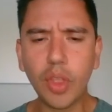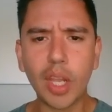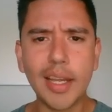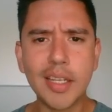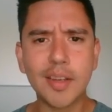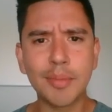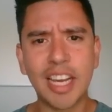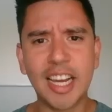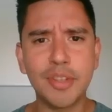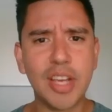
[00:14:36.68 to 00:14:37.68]
And
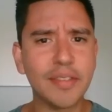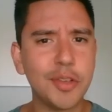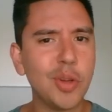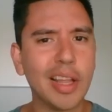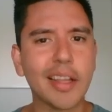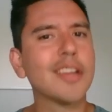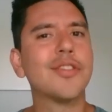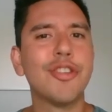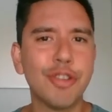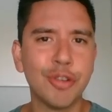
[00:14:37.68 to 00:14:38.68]
sometimes you have to do like
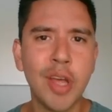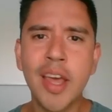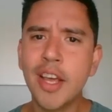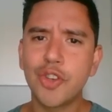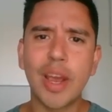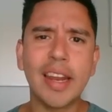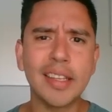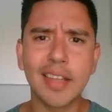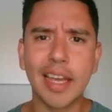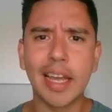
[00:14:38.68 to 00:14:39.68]
external
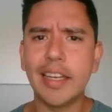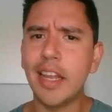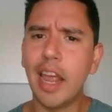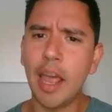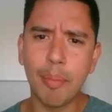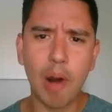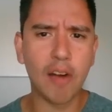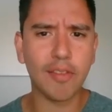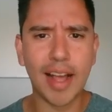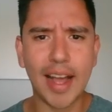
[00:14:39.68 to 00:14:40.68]
trainings, like I did
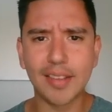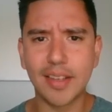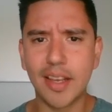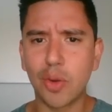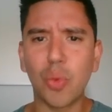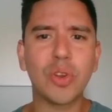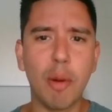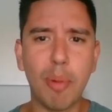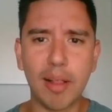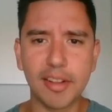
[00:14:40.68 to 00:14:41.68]
improv classes, went to
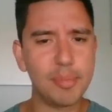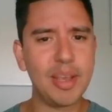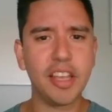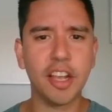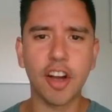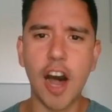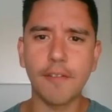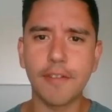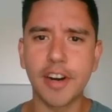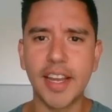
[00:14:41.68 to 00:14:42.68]
a public speaking
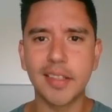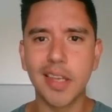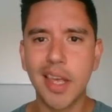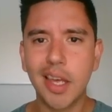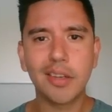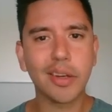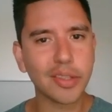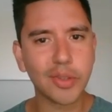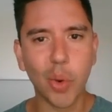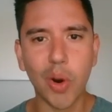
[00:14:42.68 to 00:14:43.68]
conference, took
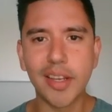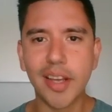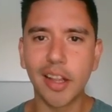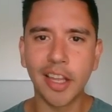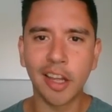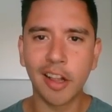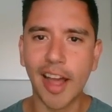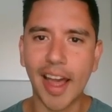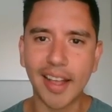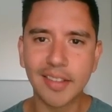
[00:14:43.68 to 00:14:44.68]
a storytelling
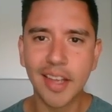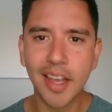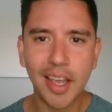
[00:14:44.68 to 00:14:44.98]
class.